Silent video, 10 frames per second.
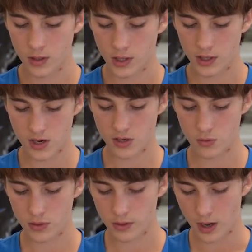It doesn't
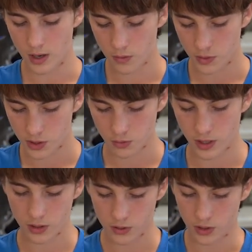really matter which
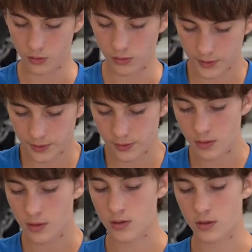way you choose,
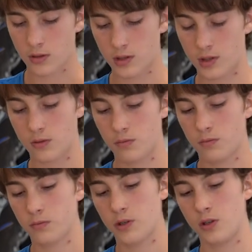
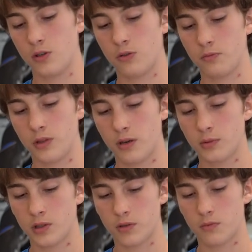because you'll be
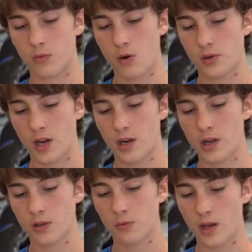able to rotate it
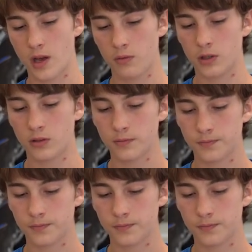at will.